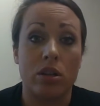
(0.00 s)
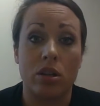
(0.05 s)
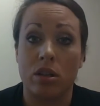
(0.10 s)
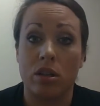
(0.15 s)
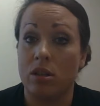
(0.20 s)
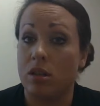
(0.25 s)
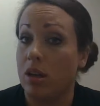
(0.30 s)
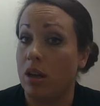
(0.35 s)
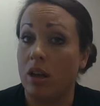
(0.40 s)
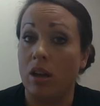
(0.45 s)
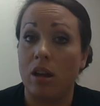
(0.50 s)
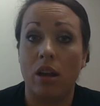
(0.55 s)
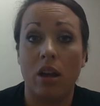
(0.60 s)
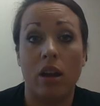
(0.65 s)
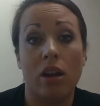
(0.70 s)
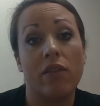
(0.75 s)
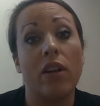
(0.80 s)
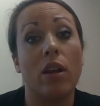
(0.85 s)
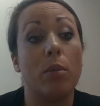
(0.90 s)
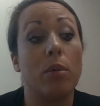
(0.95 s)
just
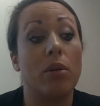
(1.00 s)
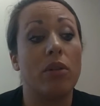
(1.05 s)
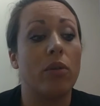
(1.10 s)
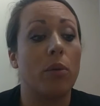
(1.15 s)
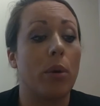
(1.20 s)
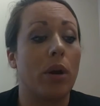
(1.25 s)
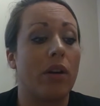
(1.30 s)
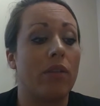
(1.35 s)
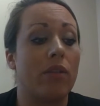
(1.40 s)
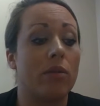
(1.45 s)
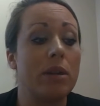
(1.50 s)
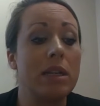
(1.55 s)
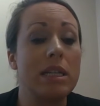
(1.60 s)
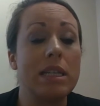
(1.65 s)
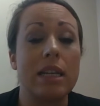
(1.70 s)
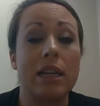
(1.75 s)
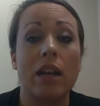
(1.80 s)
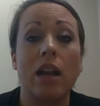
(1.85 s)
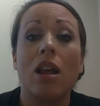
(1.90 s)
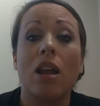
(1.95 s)
unavailable for whatever
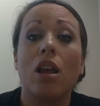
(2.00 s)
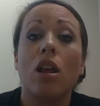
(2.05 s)
reason,